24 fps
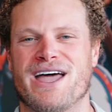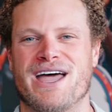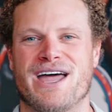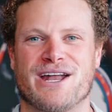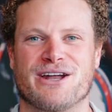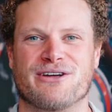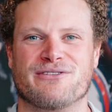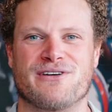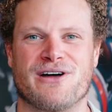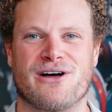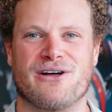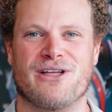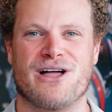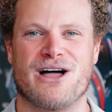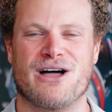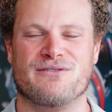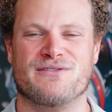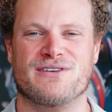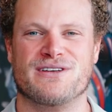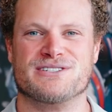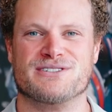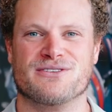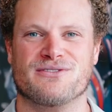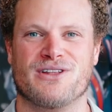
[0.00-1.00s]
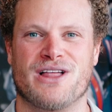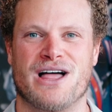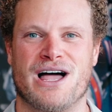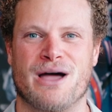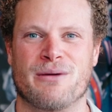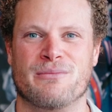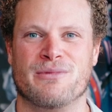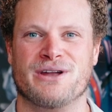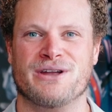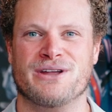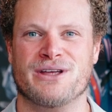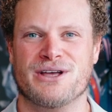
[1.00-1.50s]
NFL offensive
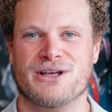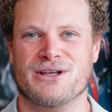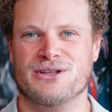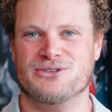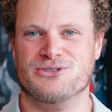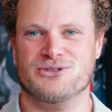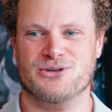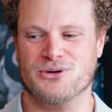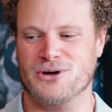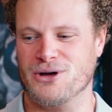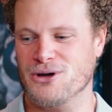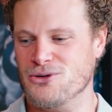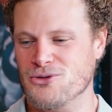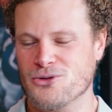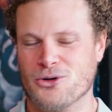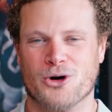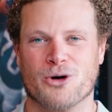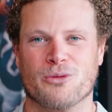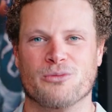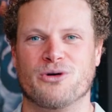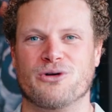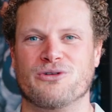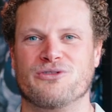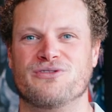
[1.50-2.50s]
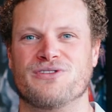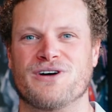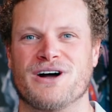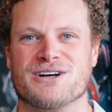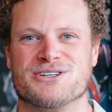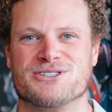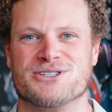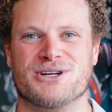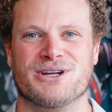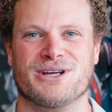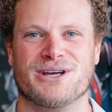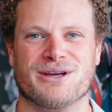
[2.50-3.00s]
lineman to a normal
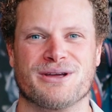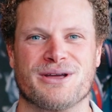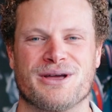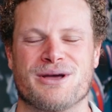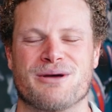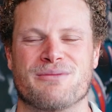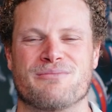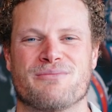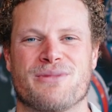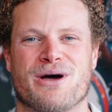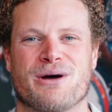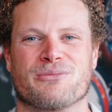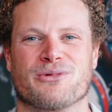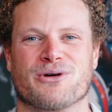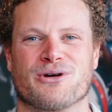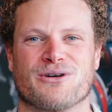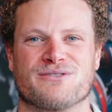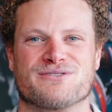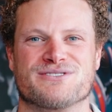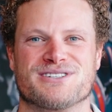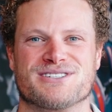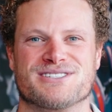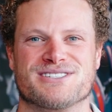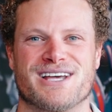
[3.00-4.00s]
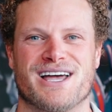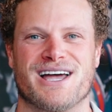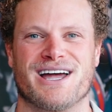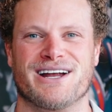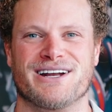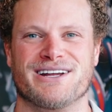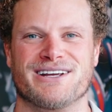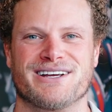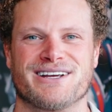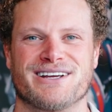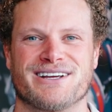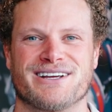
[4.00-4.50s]
functioning member of society.